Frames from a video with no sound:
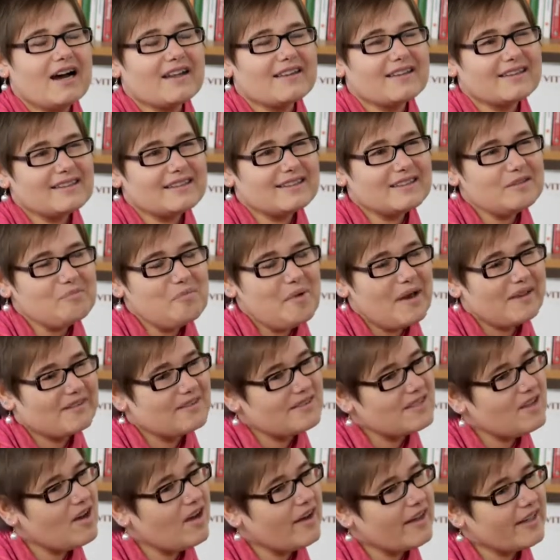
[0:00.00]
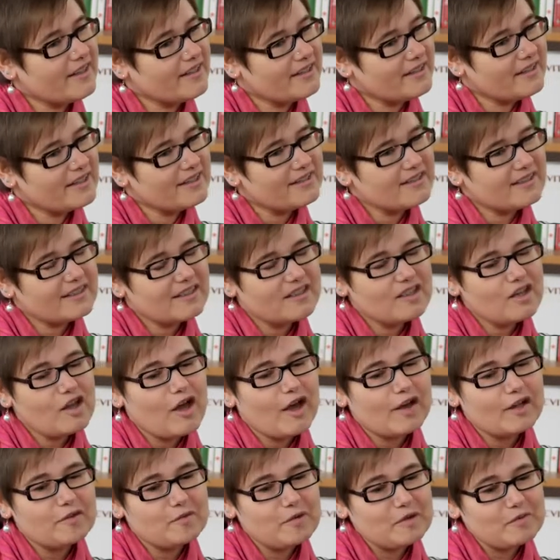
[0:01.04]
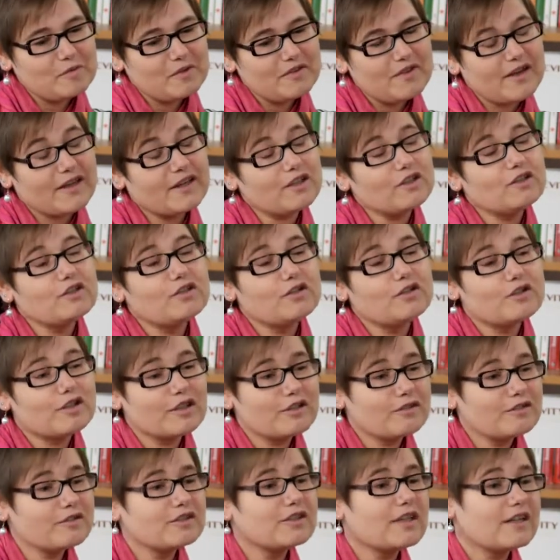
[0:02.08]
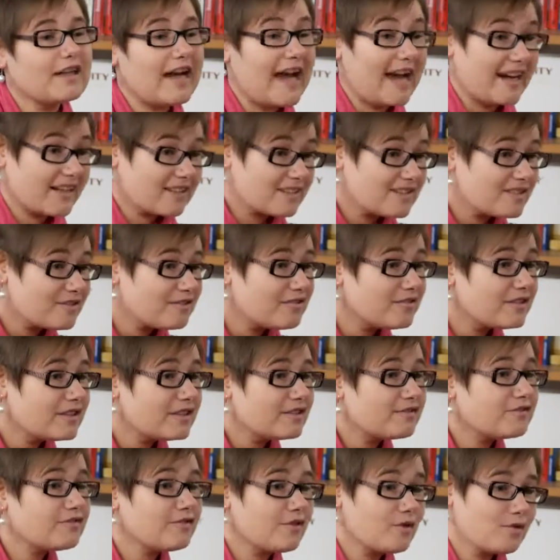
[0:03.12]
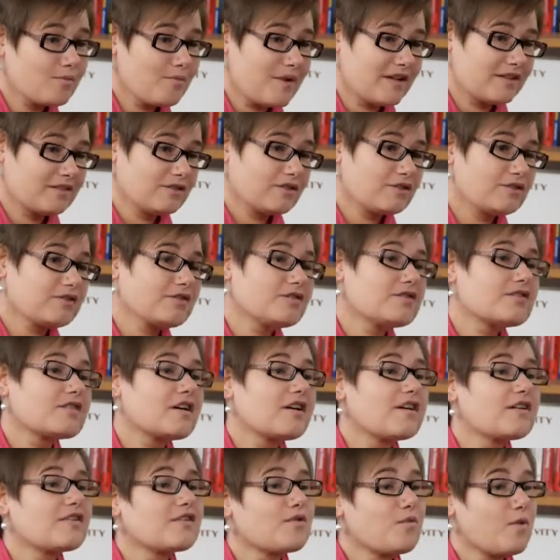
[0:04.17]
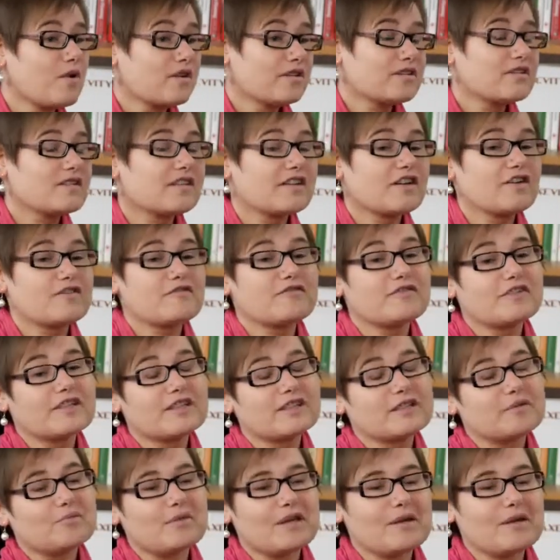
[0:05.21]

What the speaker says: I think it depends on it. I think a lot of people that are looking actively for mentors are the ones that are feeling